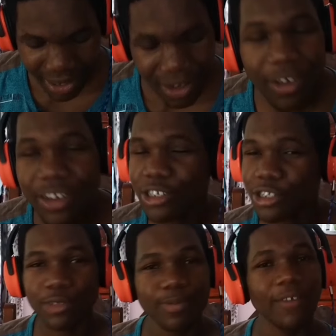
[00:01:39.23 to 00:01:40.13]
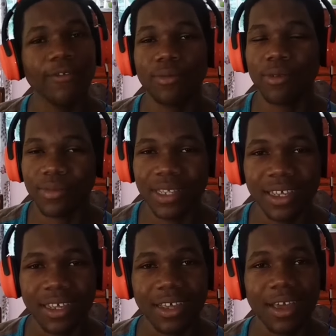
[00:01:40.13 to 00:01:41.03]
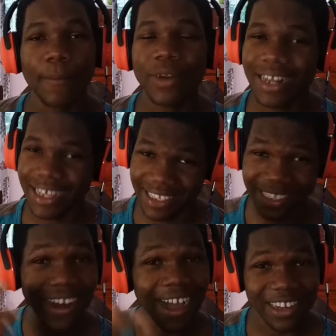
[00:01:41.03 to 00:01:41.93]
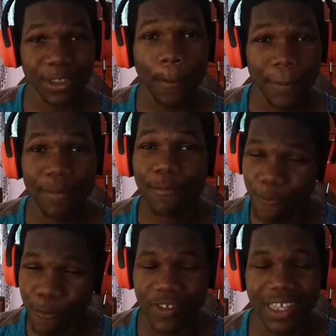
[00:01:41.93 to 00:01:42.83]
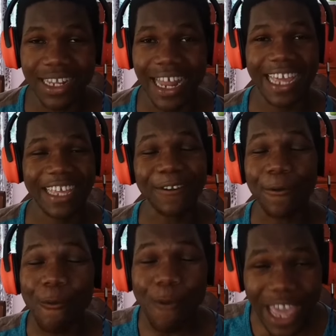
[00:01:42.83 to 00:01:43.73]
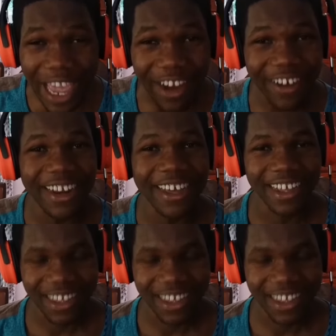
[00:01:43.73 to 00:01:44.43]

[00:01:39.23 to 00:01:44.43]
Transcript: Not disrespectful, mommy. But it, like, you at the movie. Like, you look weird.